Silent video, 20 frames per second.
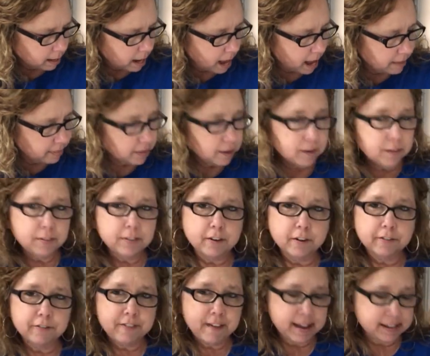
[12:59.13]
And the,
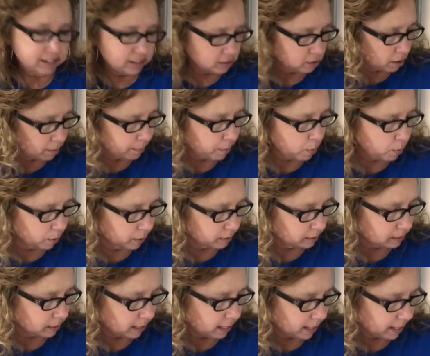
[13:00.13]
their faces are
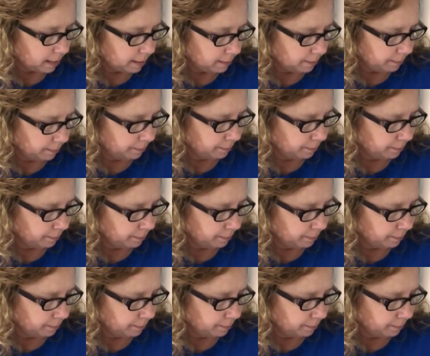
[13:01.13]
porcelain.